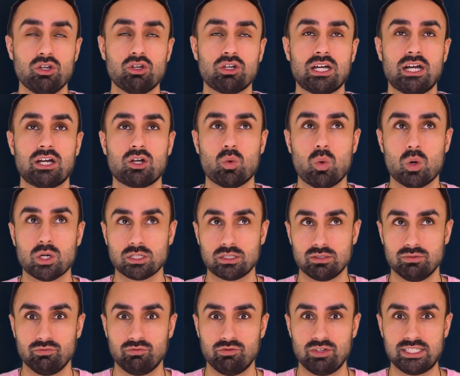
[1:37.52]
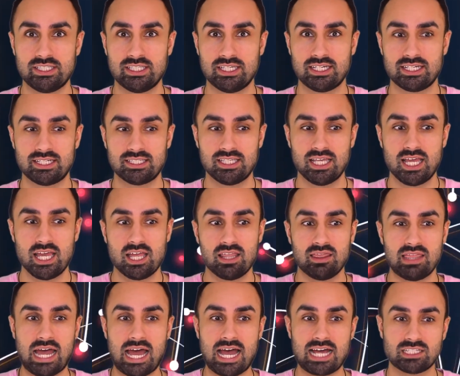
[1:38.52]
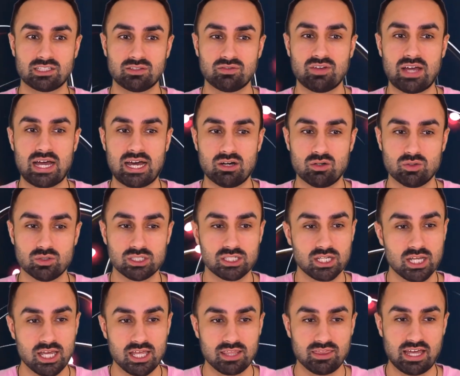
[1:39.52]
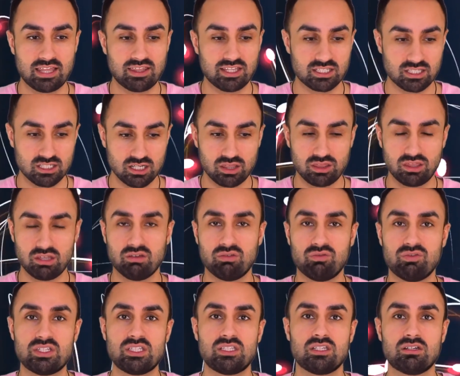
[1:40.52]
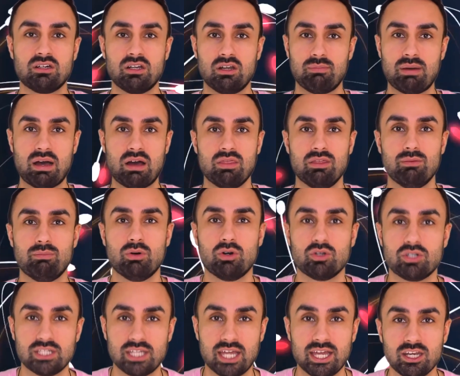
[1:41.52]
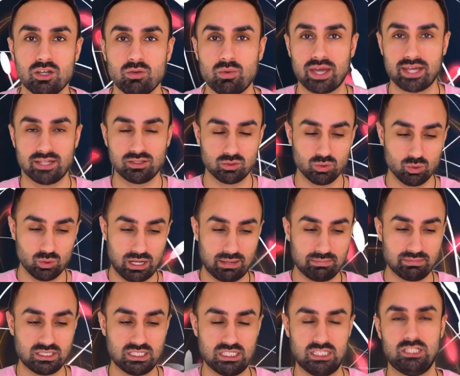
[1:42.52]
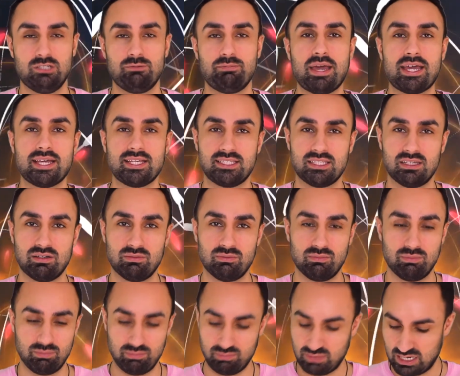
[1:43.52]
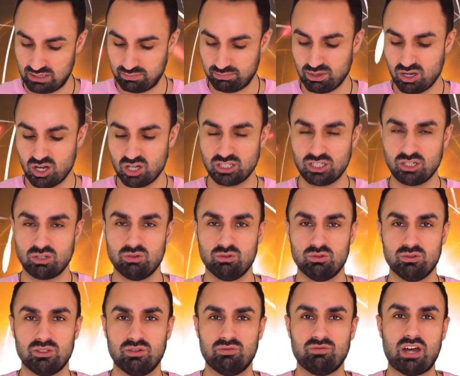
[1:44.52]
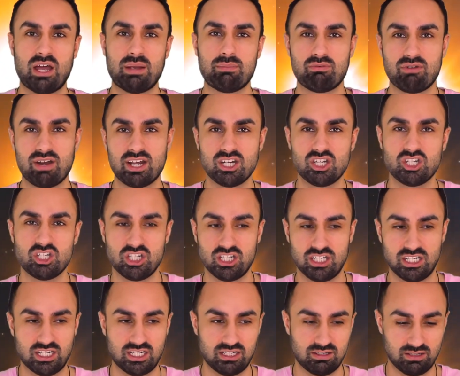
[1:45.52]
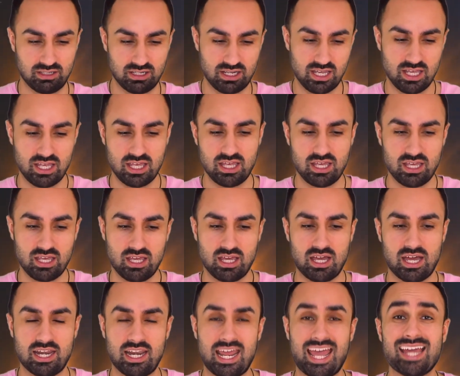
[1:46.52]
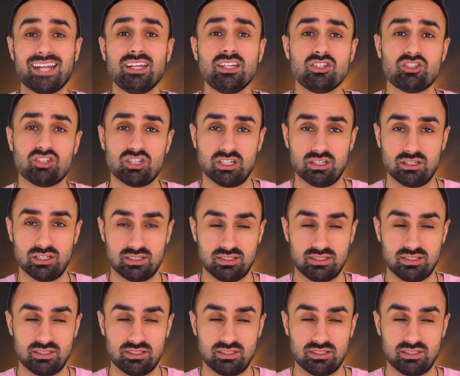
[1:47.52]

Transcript: you look at quantum physics, that has found that there's nothing physical about the body anyway. It's all empty space and particles and vibration and energy,